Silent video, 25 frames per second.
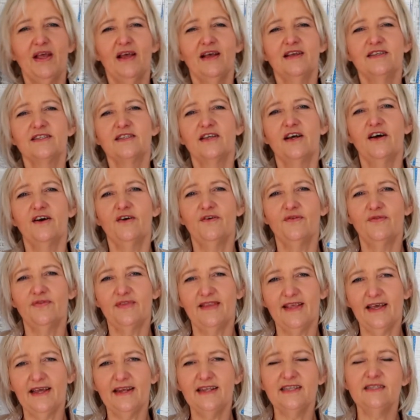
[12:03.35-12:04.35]
So
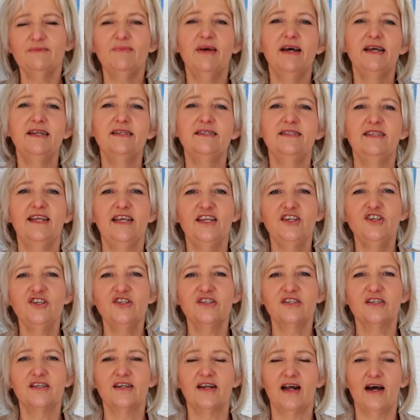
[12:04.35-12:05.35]
that is my intention.